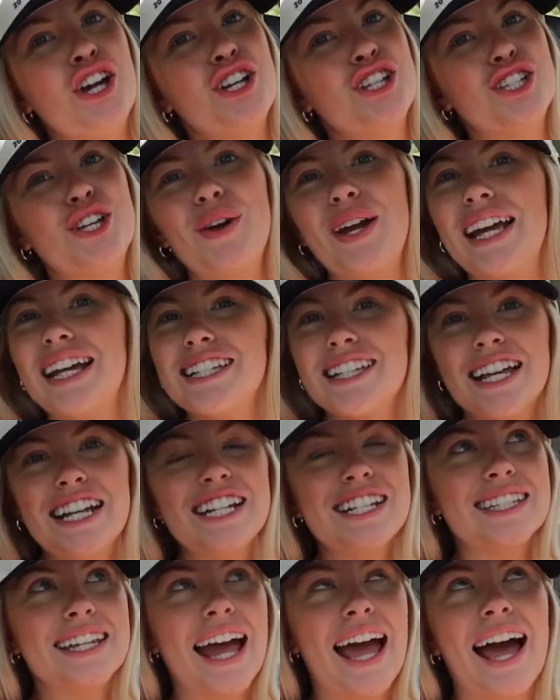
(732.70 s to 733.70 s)
so I guess I
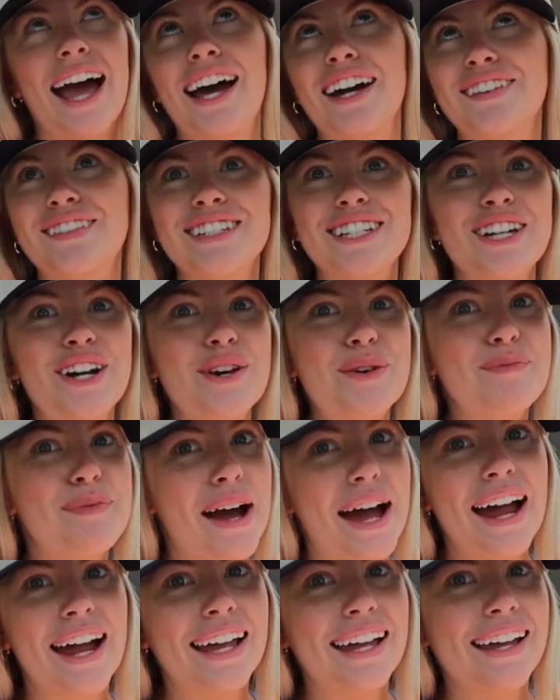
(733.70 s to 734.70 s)
just have to go
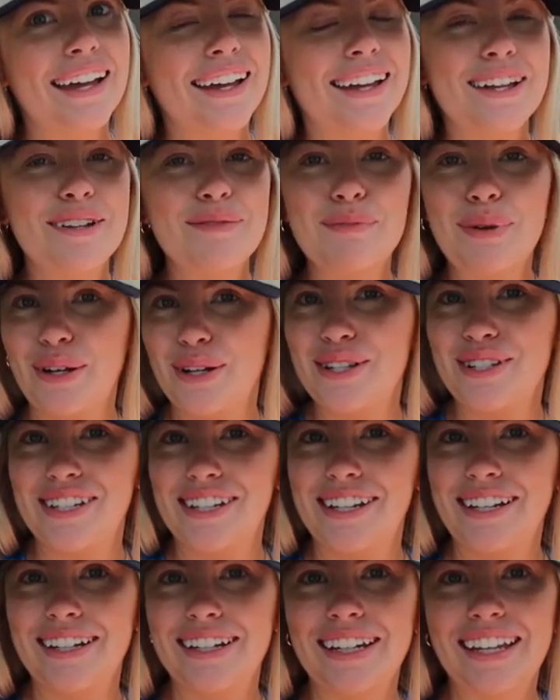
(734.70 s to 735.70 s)
buy it in
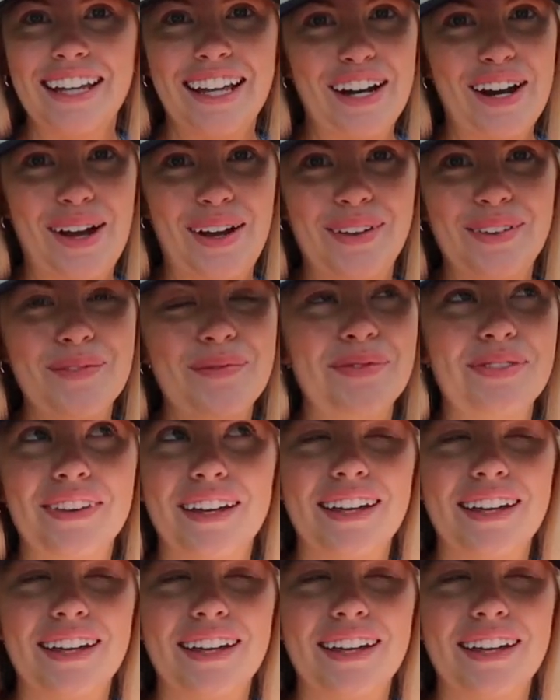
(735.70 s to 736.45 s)
person, you know.